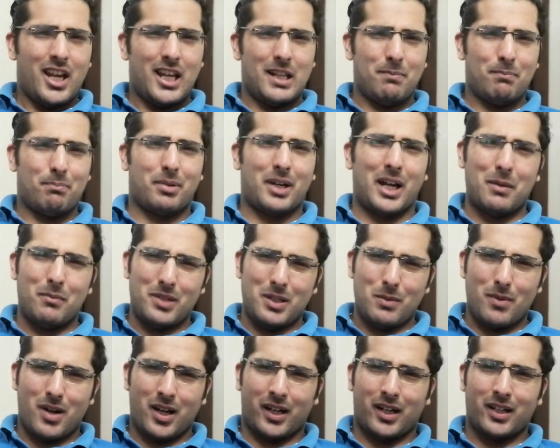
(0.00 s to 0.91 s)
In
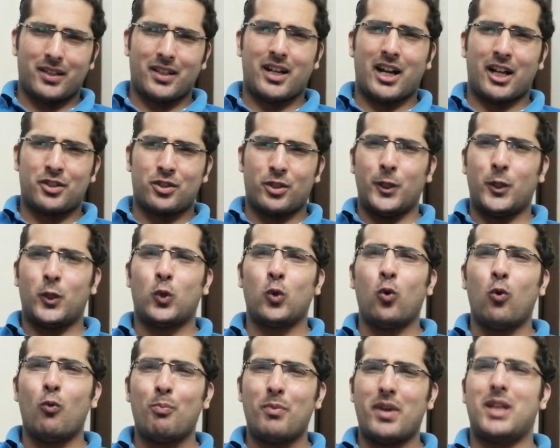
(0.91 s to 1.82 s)
primary market, there are actually
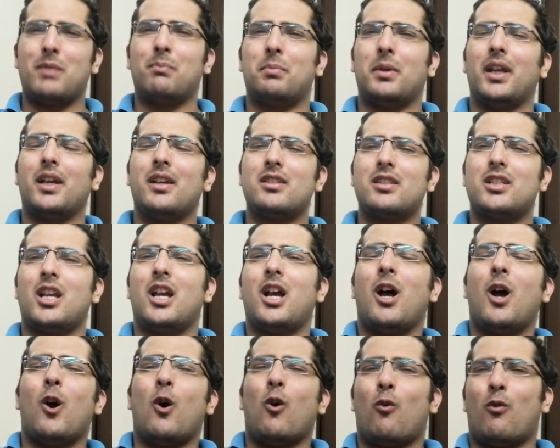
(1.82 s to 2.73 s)
two main
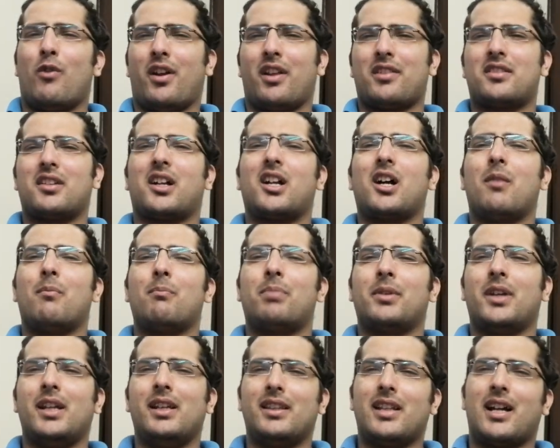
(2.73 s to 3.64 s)
players. One is the
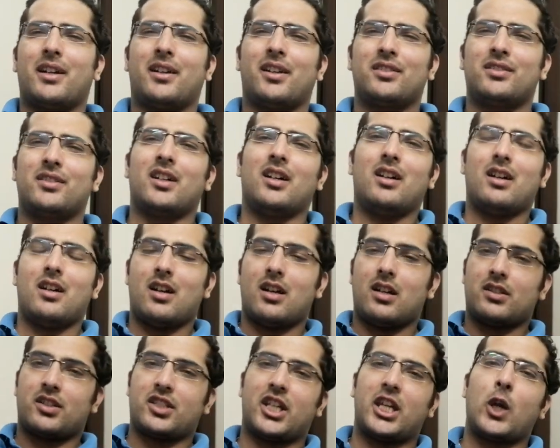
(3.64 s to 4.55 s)
company, that is
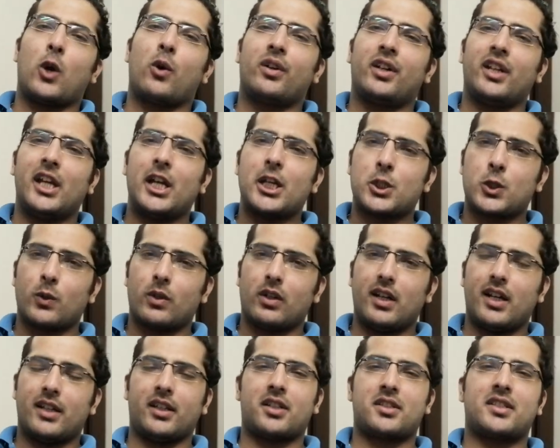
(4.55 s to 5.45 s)
the security
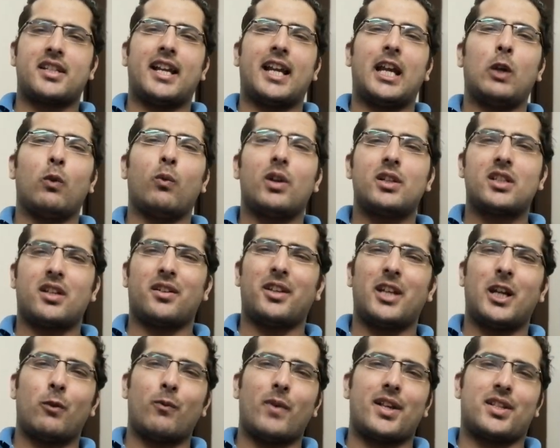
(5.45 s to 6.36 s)
issuer, and the second one
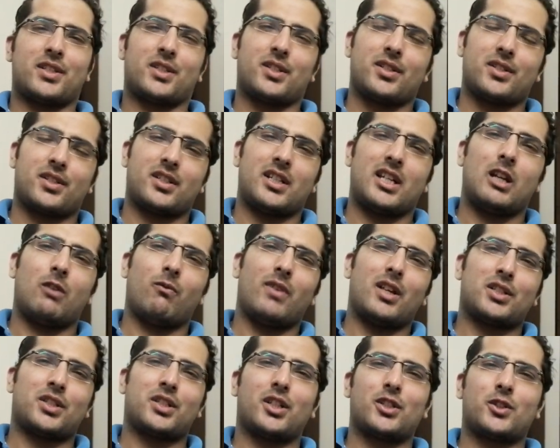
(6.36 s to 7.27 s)
are the investors.
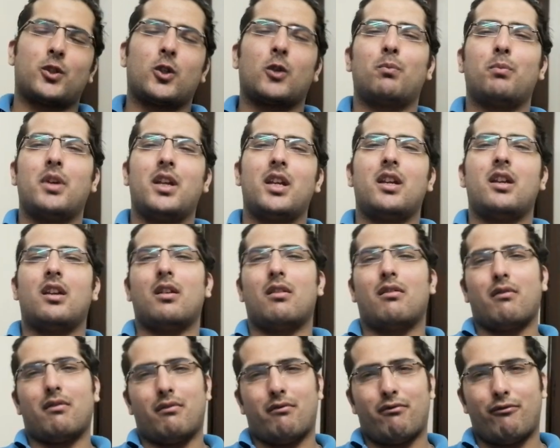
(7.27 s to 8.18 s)
Investors could
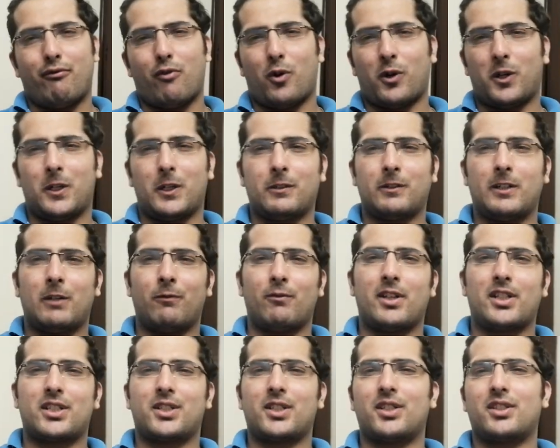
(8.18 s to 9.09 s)
be foreign
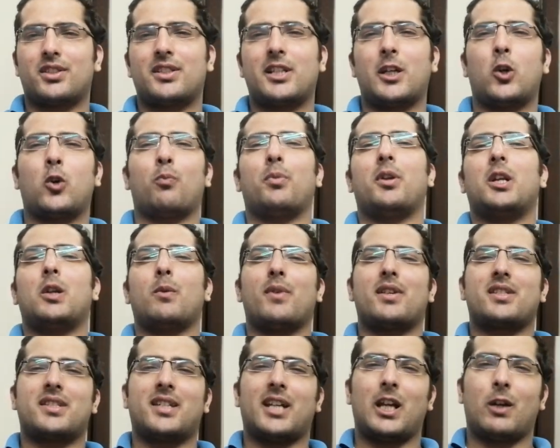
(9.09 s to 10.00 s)
investors, they could be
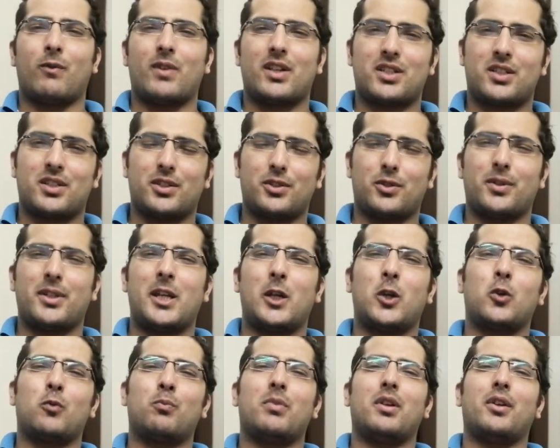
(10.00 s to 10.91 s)
domestic investors, or
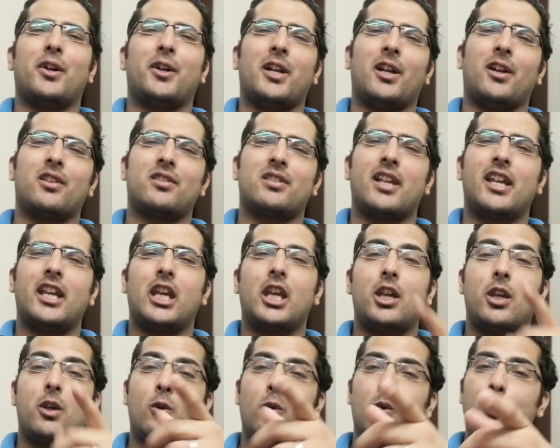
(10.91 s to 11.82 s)
they could be retailers
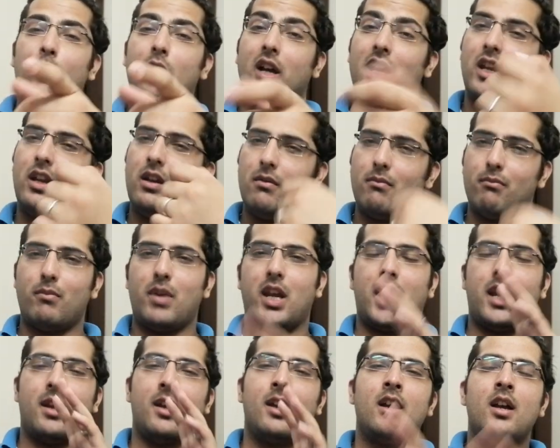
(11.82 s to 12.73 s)
like you and
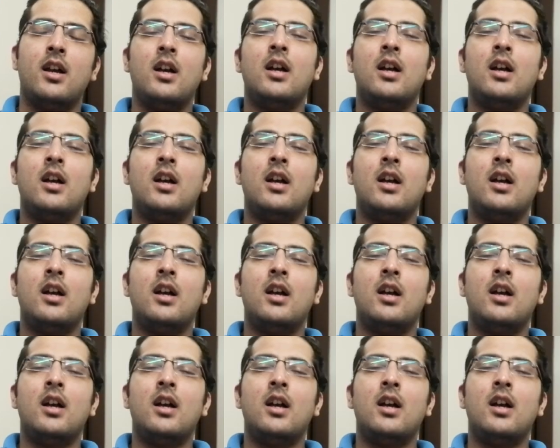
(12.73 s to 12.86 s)
me.